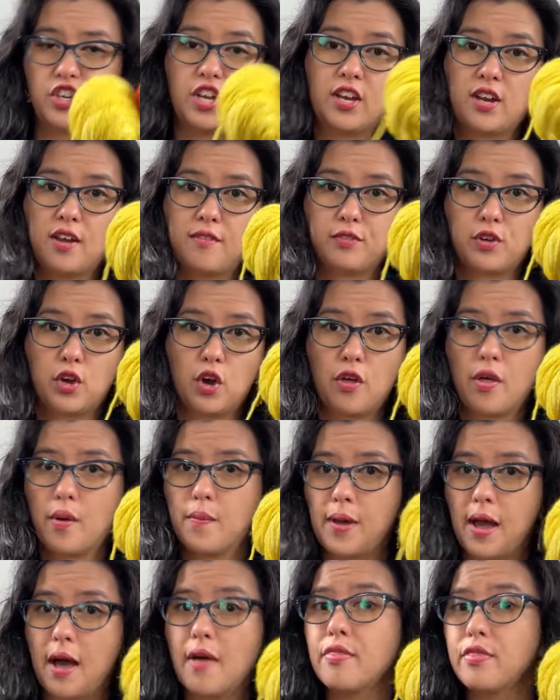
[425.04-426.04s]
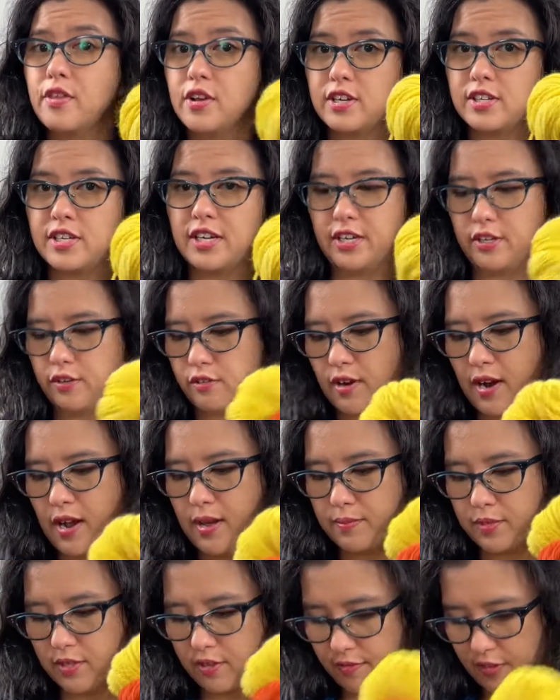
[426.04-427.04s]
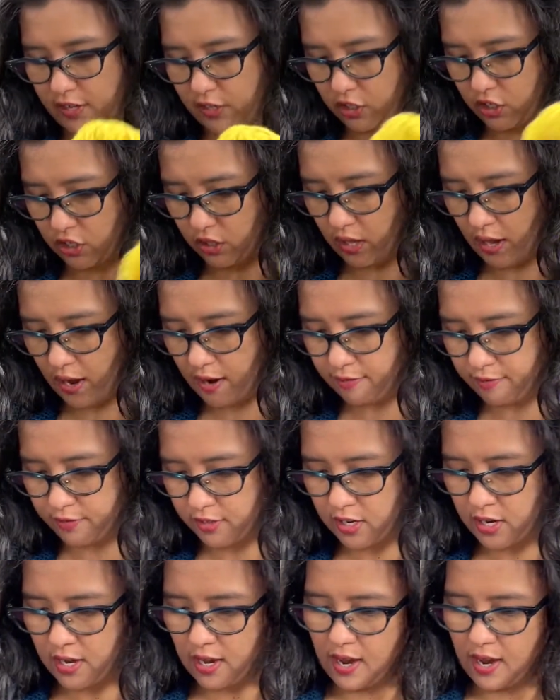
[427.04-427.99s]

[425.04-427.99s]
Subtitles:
and I've got about 13 grams of each left.